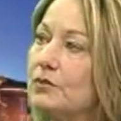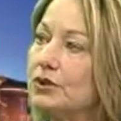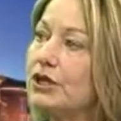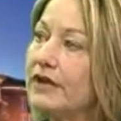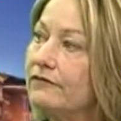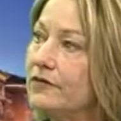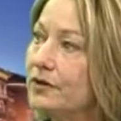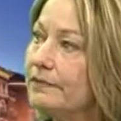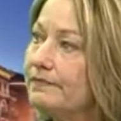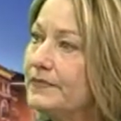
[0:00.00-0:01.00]

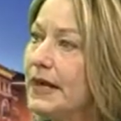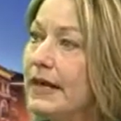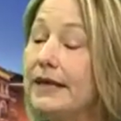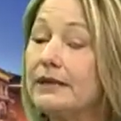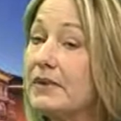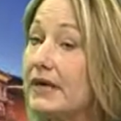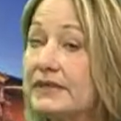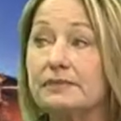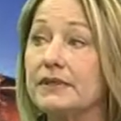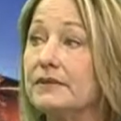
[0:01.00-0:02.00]
multiforme, and my
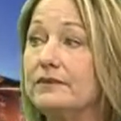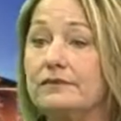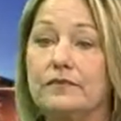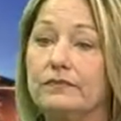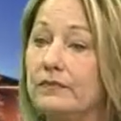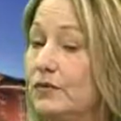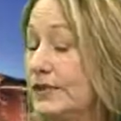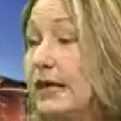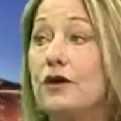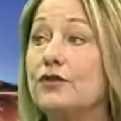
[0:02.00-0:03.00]
husband
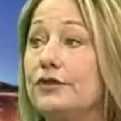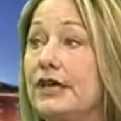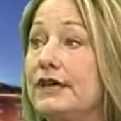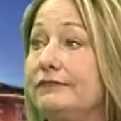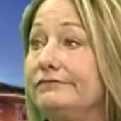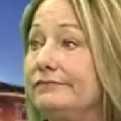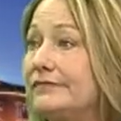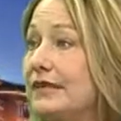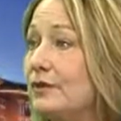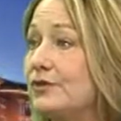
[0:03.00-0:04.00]
was a health nut.
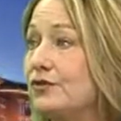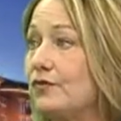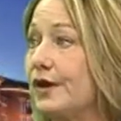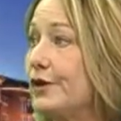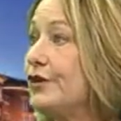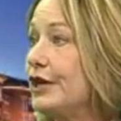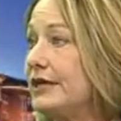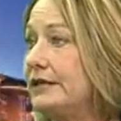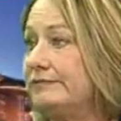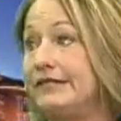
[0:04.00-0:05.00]
He was a runner.
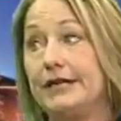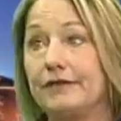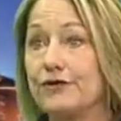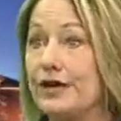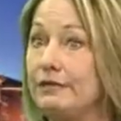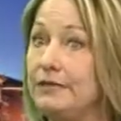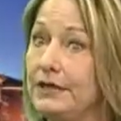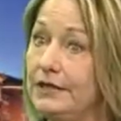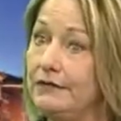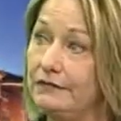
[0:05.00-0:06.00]
He never ate
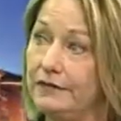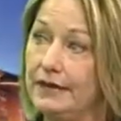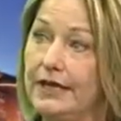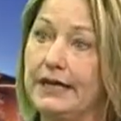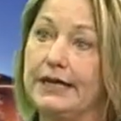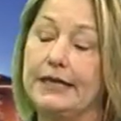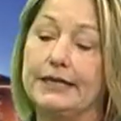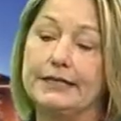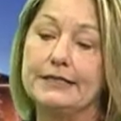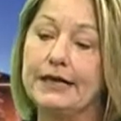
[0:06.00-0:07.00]
beef,
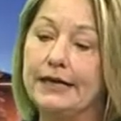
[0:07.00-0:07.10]
and